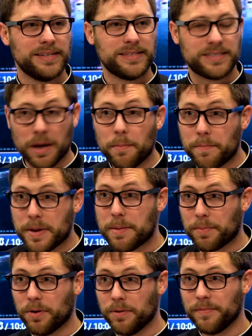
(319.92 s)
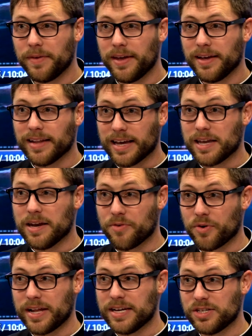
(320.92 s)
Some people, like in a
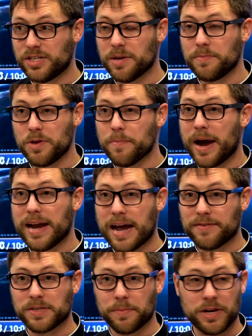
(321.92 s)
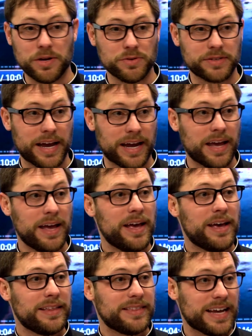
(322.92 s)
relationship, you might have somebody who's like,
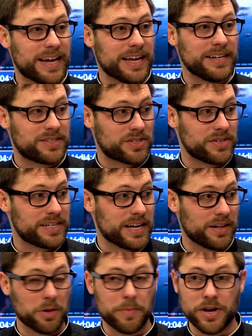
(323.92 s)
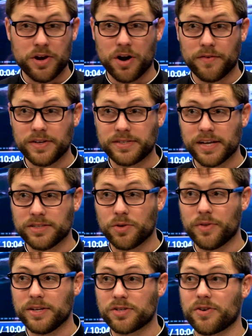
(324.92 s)
they get start to get a little bit nervous and
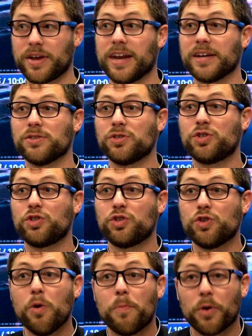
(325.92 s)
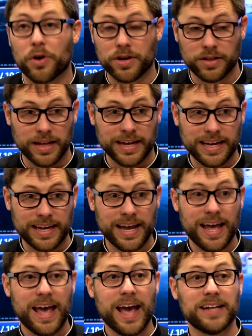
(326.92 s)
so they start getting super clingy
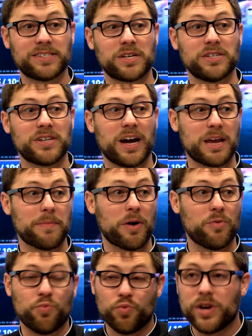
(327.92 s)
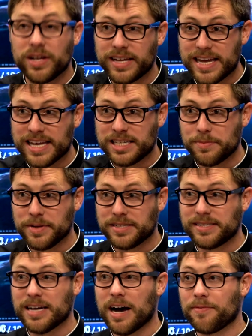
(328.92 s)
and start talking about really intimate
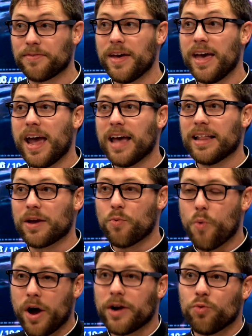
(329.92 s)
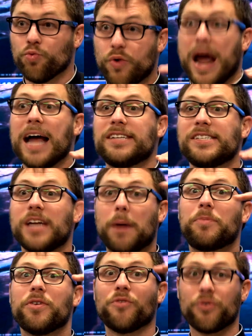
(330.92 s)
stuff and like want to ratchet
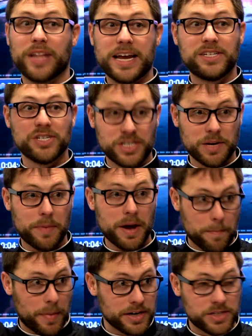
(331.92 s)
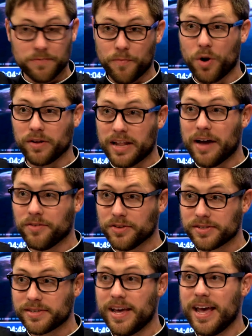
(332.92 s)
up the relationship a bunch of more
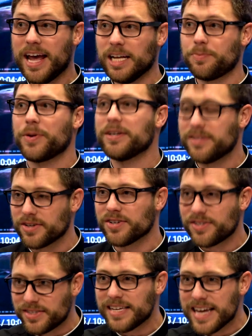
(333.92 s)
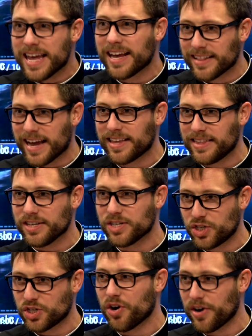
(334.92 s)
levels. It's because they're seeking like the
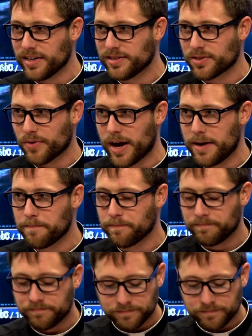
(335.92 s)
assurance, right?